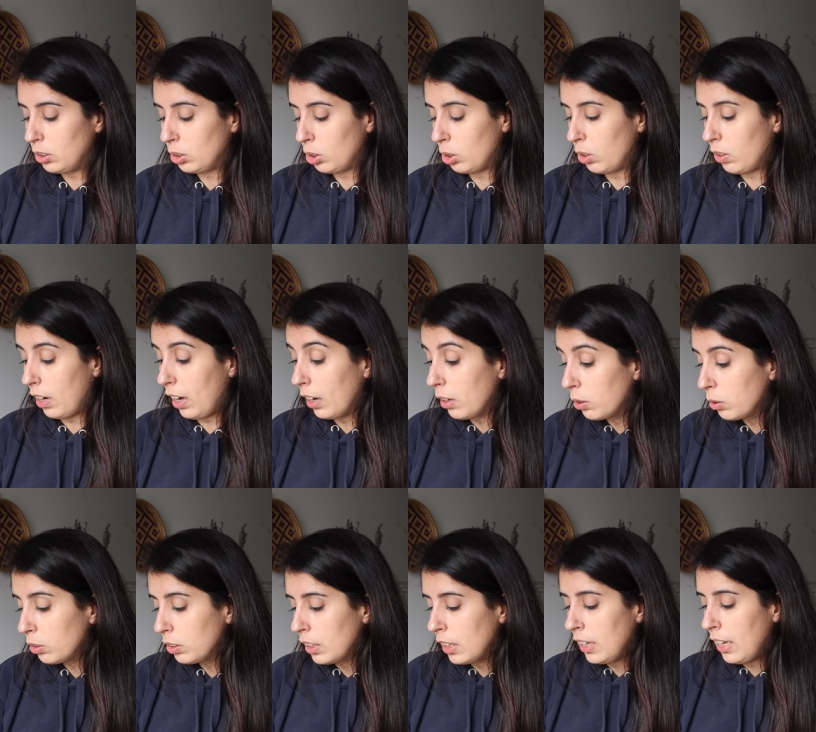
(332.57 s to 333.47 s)
So
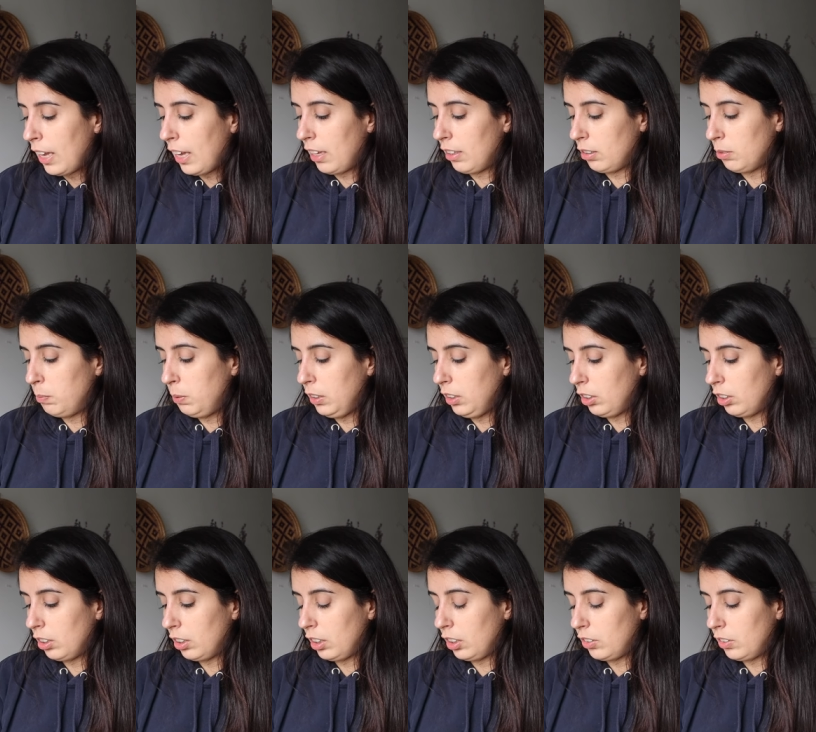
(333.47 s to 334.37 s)
I I have been
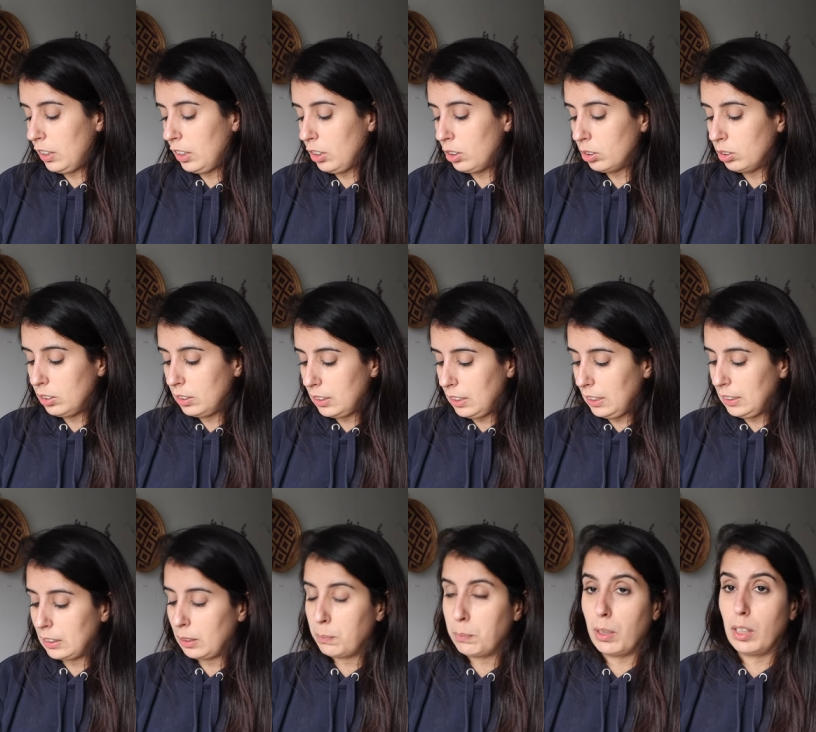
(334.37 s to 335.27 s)
hearing good
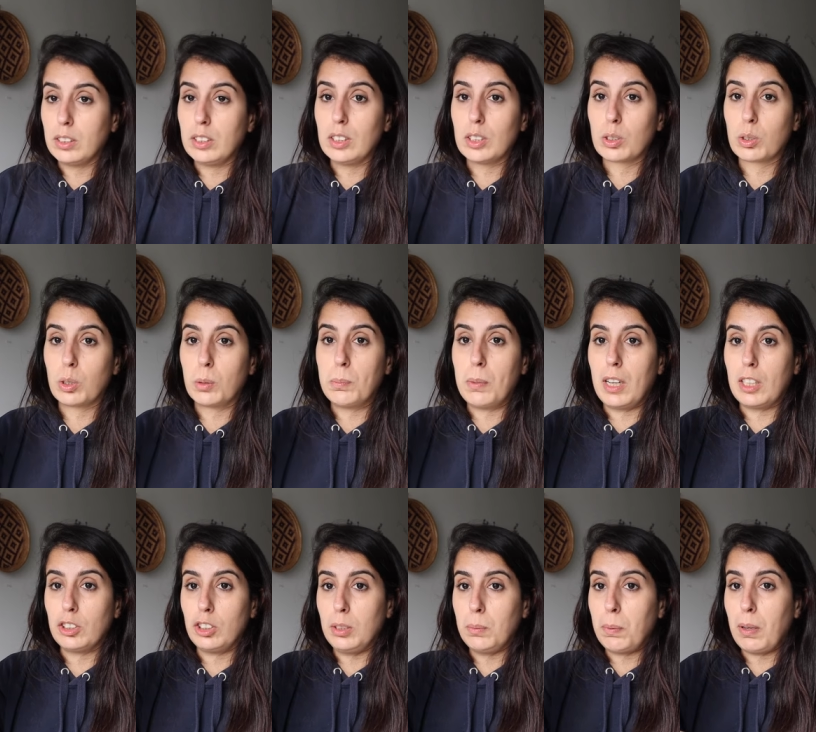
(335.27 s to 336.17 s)
things about this
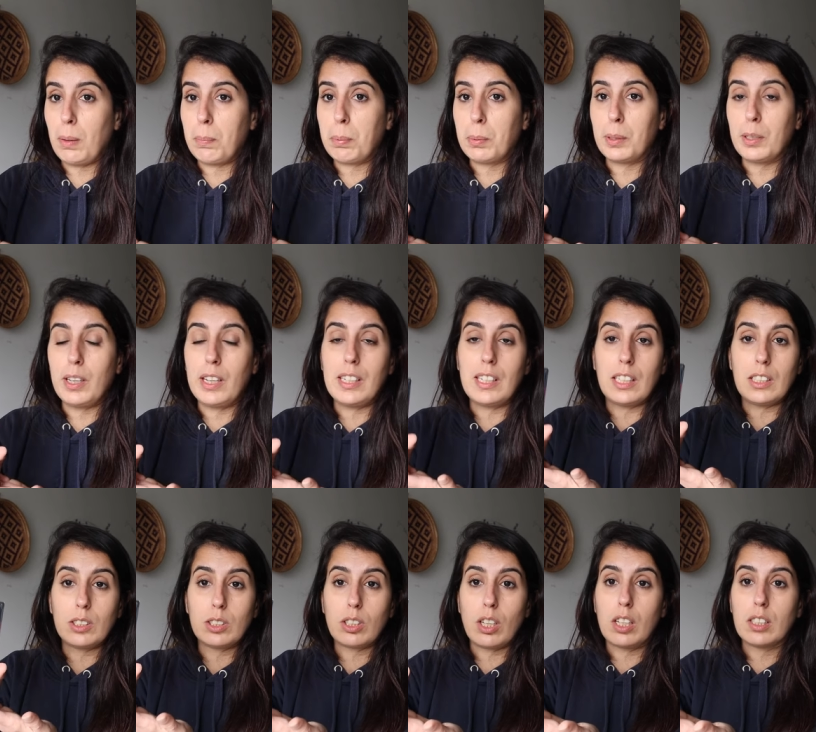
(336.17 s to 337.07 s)
Corbaci pepper and I
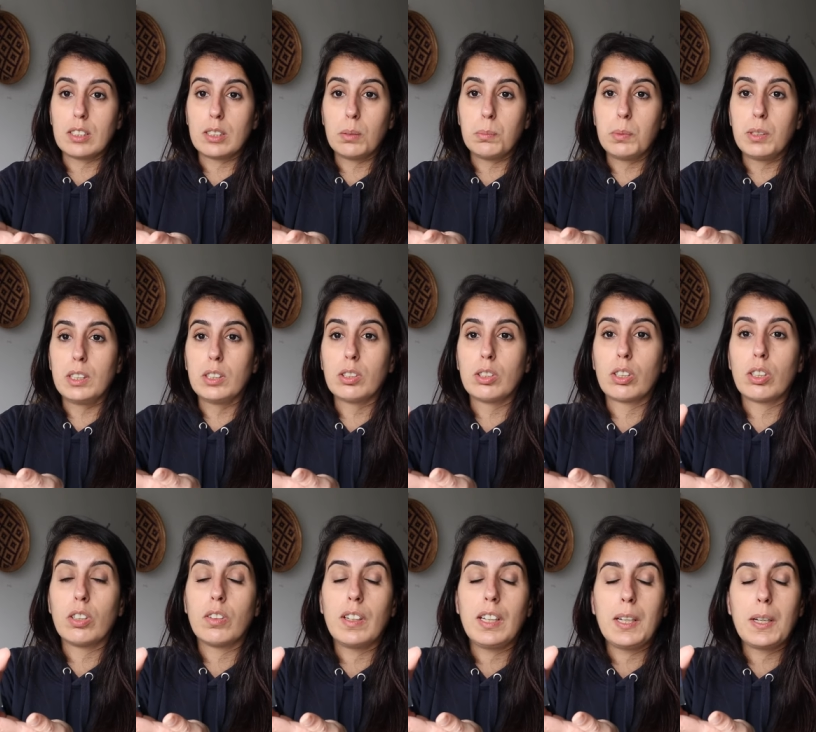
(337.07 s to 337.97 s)
saw someone
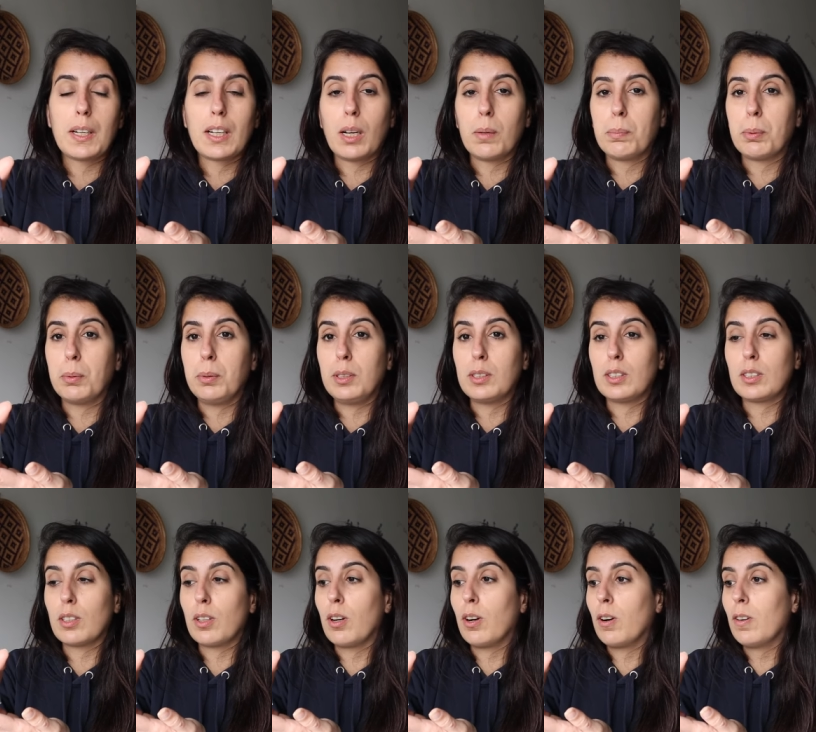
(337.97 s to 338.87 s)
growing a couple years
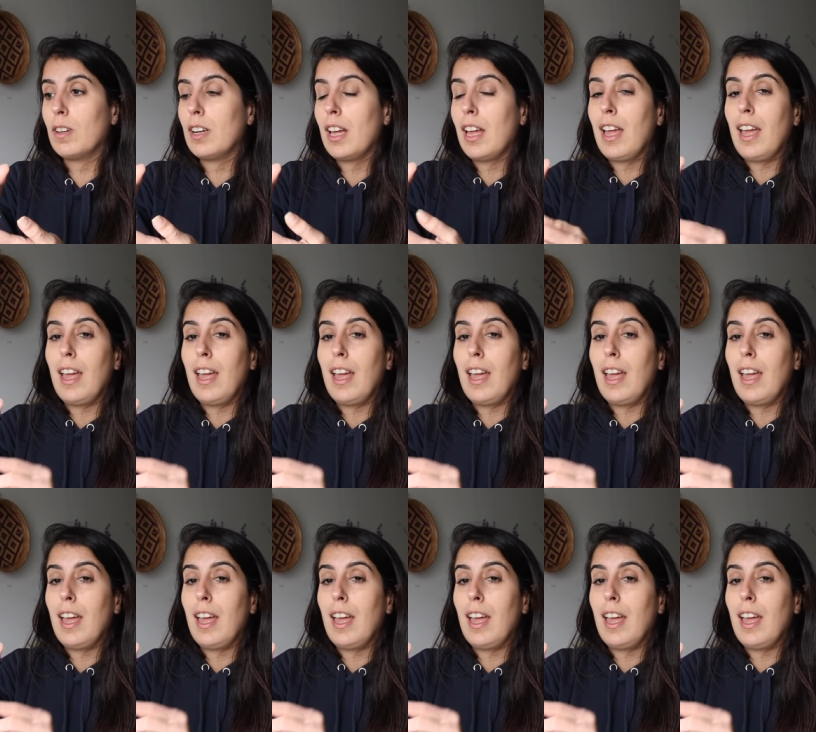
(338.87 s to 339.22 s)
ago